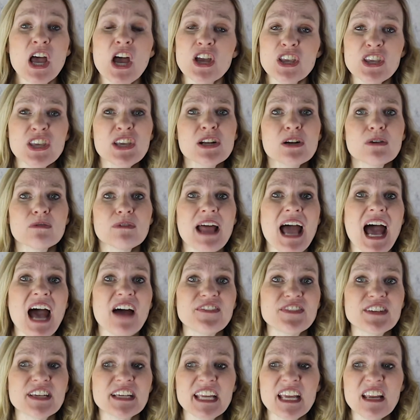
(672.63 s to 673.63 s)
you don't
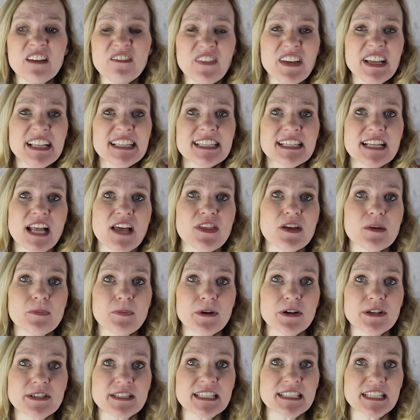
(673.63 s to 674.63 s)
have to convince another
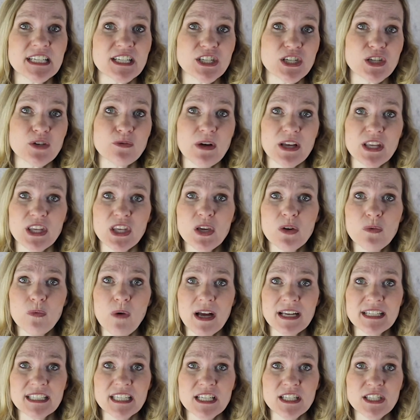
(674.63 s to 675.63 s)
person to do what you
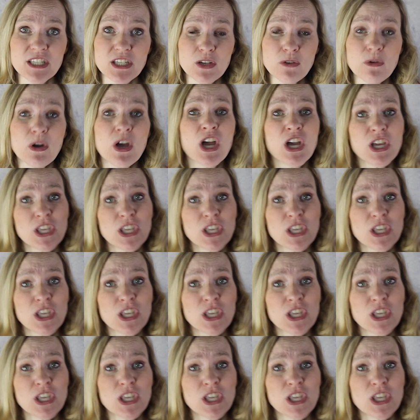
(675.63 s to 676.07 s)
want to do.